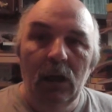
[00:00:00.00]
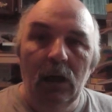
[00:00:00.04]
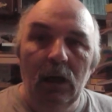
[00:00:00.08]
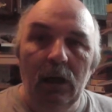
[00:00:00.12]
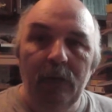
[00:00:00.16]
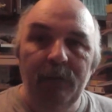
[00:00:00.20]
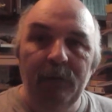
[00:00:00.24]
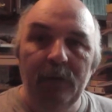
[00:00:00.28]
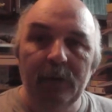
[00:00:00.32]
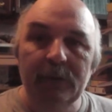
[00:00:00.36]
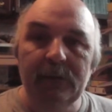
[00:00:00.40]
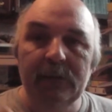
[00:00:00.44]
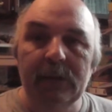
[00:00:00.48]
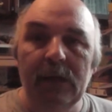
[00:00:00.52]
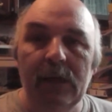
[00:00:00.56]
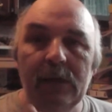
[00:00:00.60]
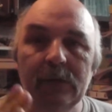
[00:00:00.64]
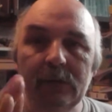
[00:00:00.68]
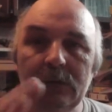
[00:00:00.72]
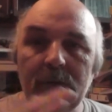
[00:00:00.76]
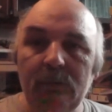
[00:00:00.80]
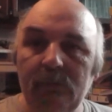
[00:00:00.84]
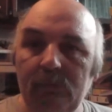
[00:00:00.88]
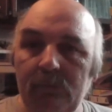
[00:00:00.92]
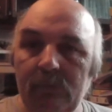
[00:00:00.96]
If I'd
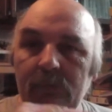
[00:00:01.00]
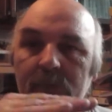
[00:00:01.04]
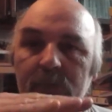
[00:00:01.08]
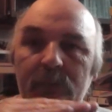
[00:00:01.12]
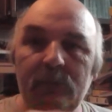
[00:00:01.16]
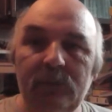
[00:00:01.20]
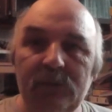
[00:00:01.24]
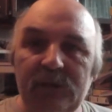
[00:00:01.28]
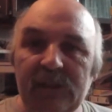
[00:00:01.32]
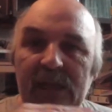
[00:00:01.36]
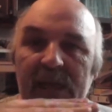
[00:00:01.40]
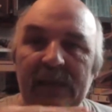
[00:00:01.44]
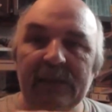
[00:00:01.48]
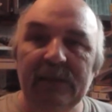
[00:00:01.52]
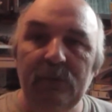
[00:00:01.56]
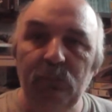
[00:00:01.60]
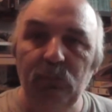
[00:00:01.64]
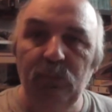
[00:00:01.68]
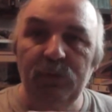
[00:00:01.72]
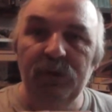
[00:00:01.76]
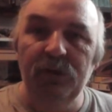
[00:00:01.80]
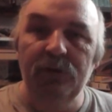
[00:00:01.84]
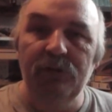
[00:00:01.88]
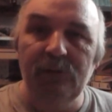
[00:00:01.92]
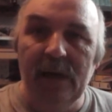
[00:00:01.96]
done sanding
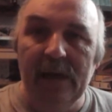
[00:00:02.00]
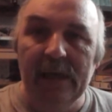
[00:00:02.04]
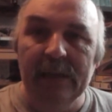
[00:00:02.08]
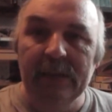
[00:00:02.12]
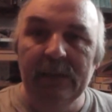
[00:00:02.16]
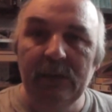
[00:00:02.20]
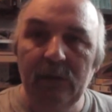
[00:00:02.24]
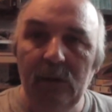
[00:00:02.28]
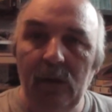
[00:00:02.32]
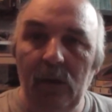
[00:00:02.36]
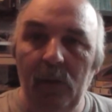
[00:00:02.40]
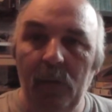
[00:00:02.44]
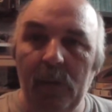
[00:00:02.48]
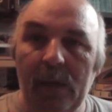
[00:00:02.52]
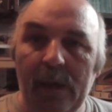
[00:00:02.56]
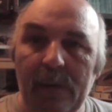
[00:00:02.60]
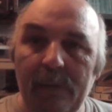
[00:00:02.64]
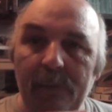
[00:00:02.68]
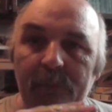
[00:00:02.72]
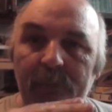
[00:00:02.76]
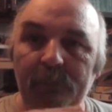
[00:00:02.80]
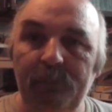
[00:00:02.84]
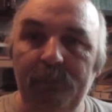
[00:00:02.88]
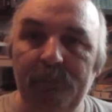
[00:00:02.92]
with the grain on that